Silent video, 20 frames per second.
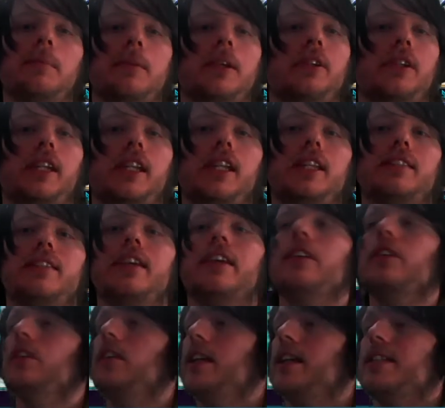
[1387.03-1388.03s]
community
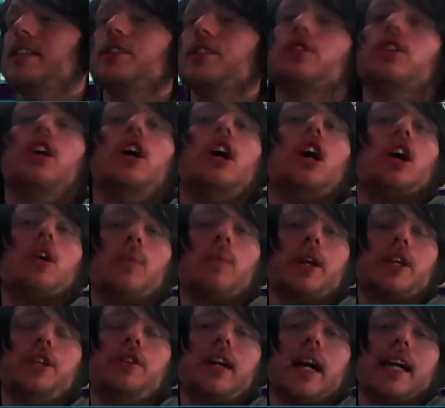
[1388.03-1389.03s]
tier lists
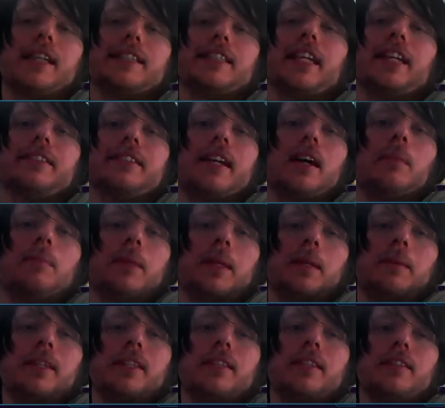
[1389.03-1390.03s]
where you guys get to help
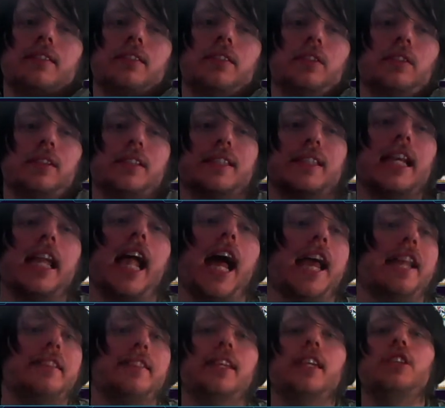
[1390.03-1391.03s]
me make the tier list. And
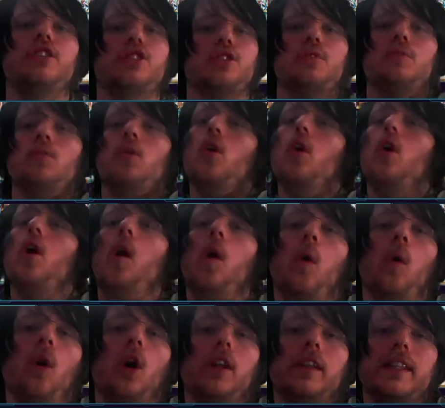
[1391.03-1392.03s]
I teach you
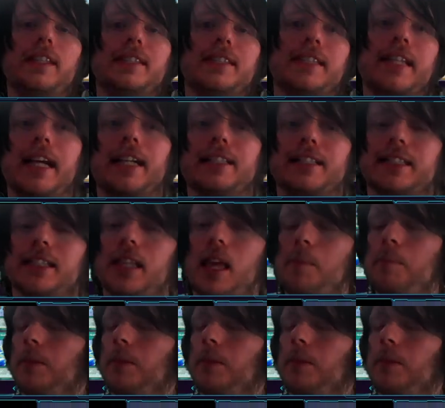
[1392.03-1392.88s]
all these decks because I